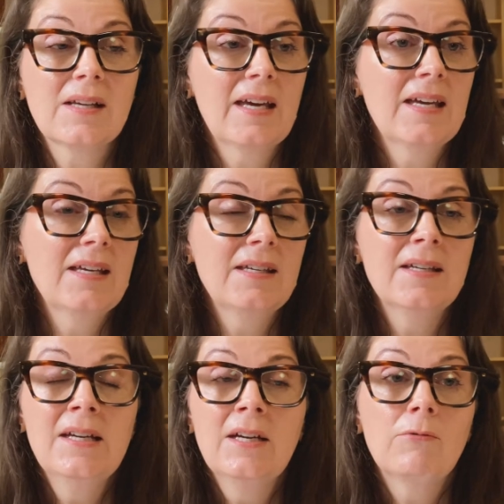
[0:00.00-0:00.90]
a
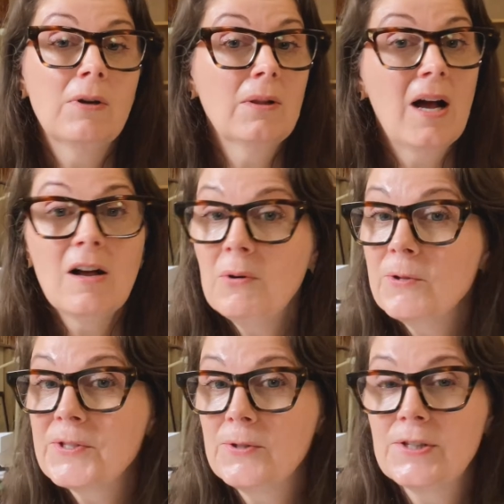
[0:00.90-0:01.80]
reliable
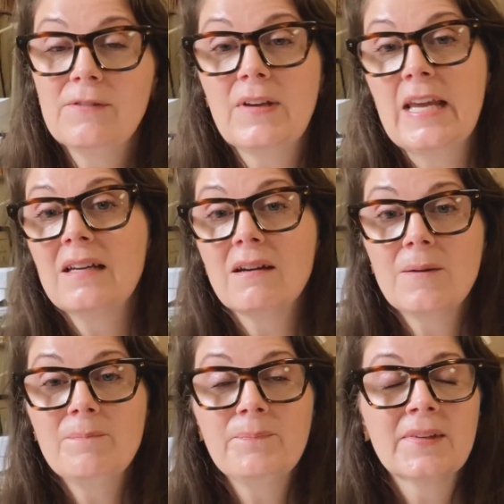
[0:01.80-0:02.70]
source of
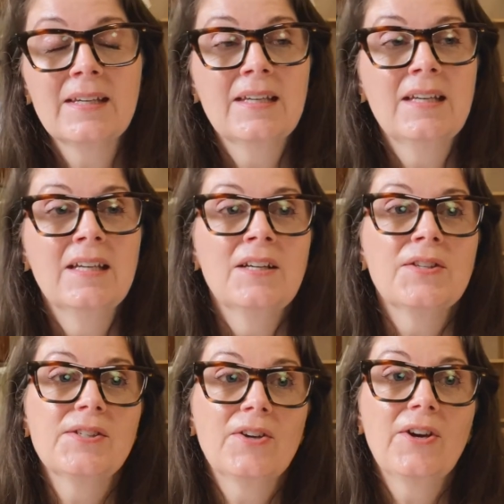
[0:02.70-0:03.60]
income.
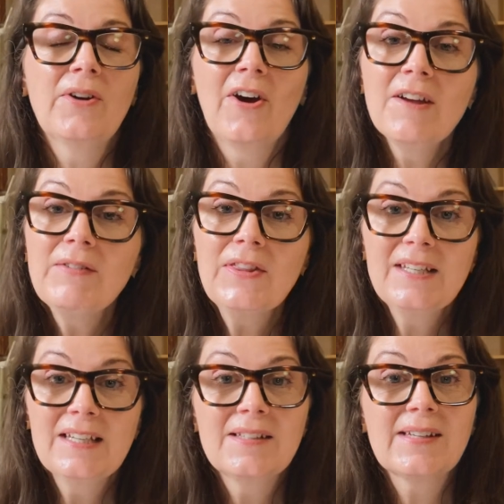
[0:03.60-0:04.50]
So over the
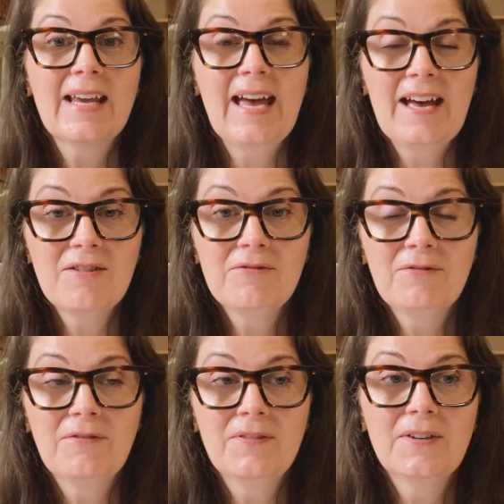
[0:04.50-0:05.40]
years, I have
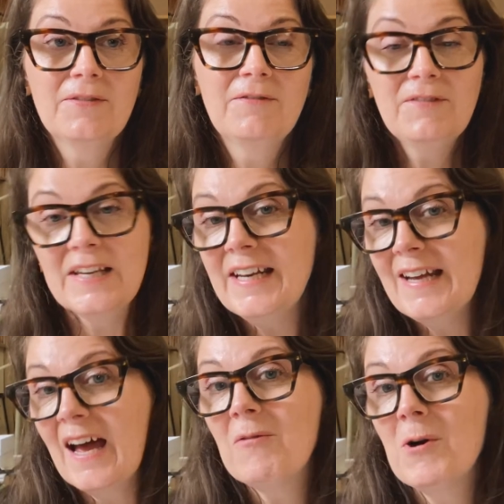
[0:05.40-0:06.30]
figured
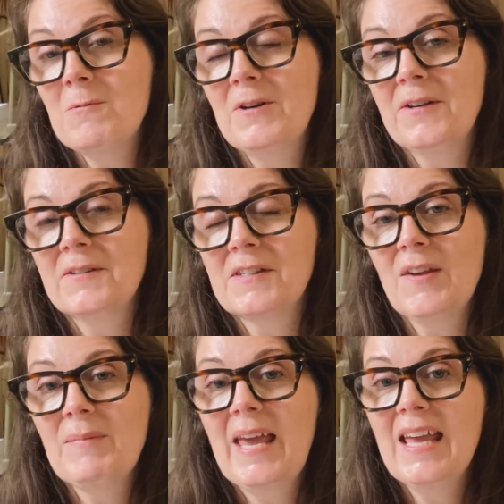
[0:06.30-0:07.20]
out what works for
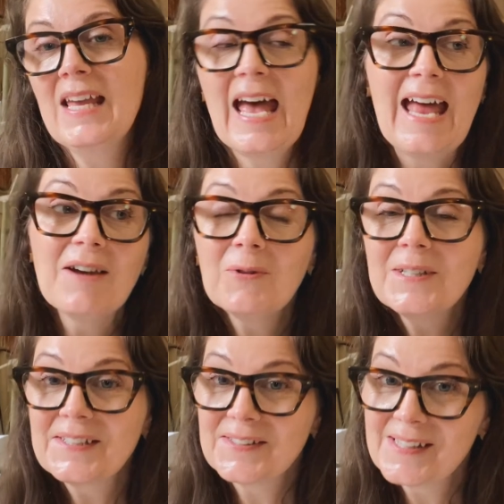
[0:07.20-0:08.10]
me and
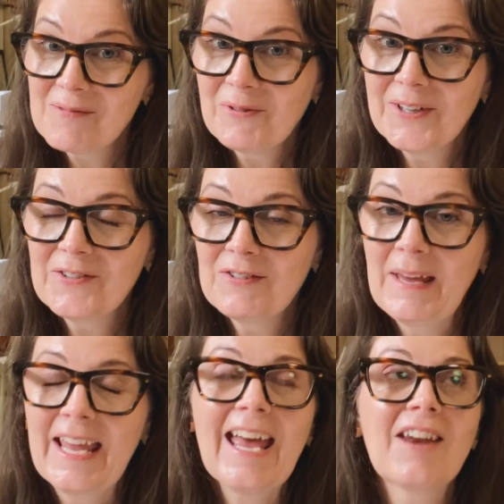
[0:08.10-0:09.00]
what doesn't work for
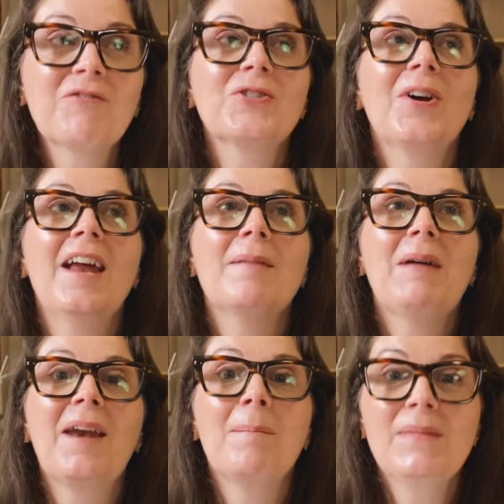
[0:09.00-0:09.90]
me, and I've tried
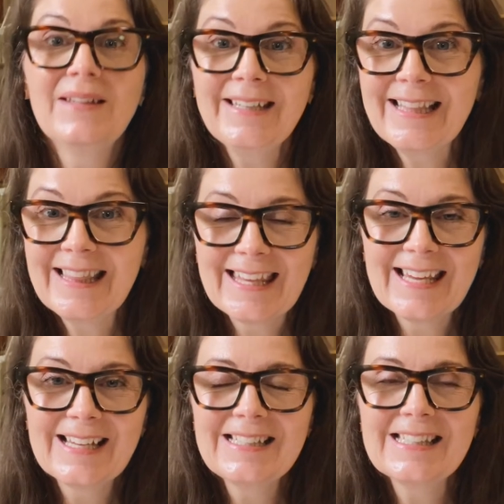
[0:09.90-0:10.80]
about a million
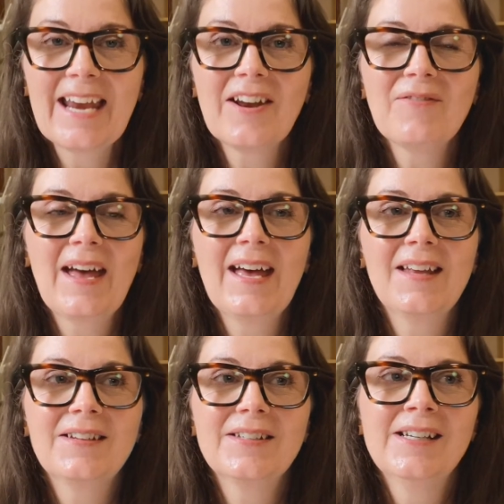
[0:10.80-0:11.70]
things, and I've had